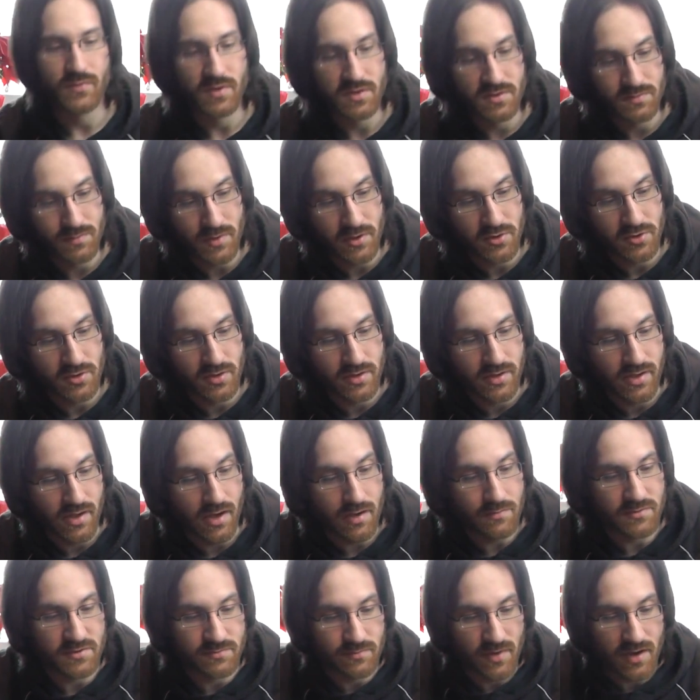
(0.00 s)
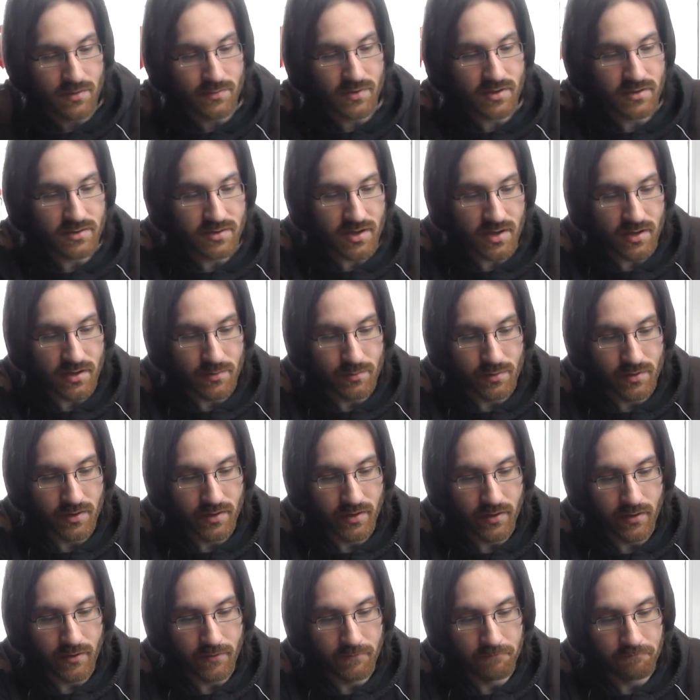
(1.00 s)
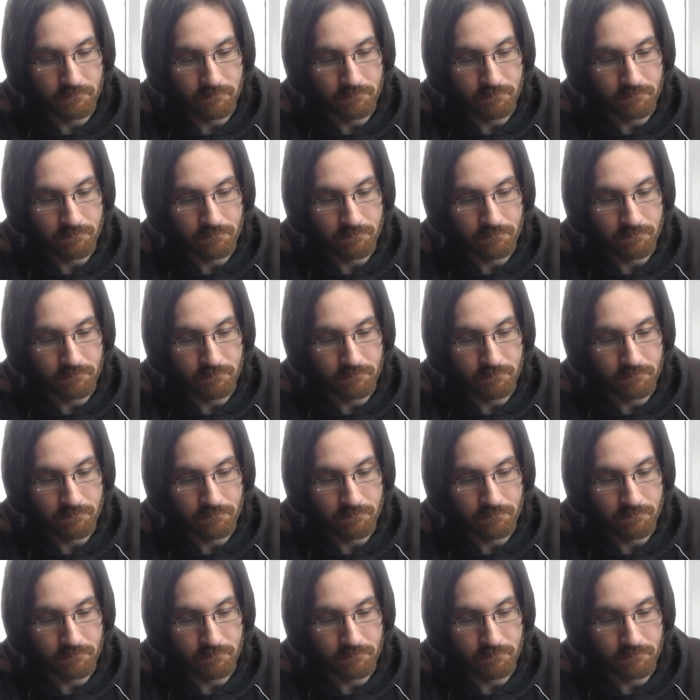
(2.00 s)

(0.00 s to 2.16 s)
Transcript: Especially games Mommy and Daddy play.